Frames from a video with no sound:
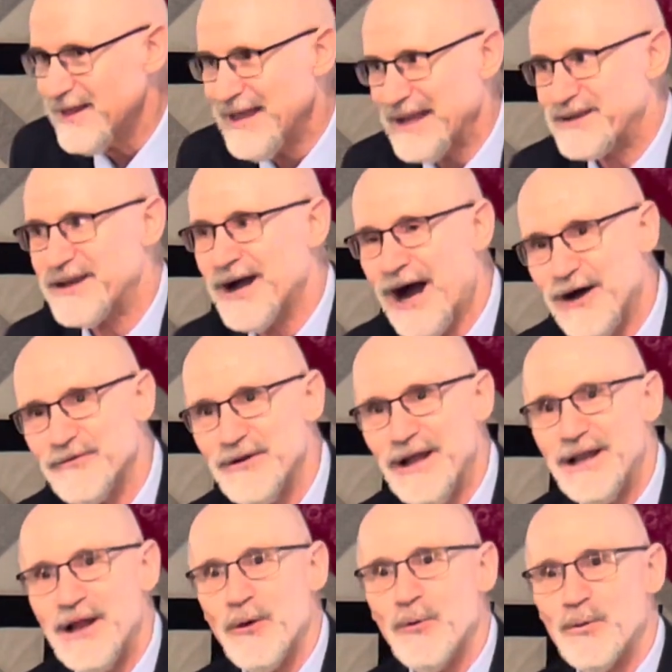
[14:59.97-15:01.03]
That
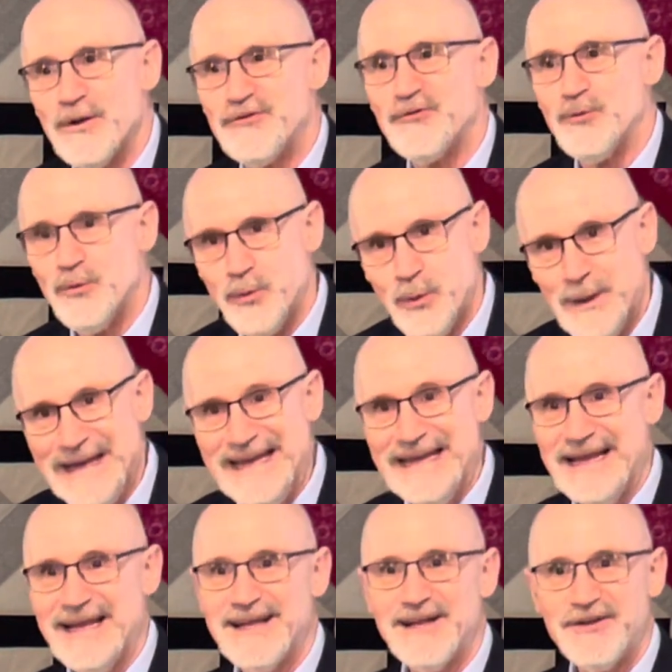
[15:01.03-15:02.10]
covenant which we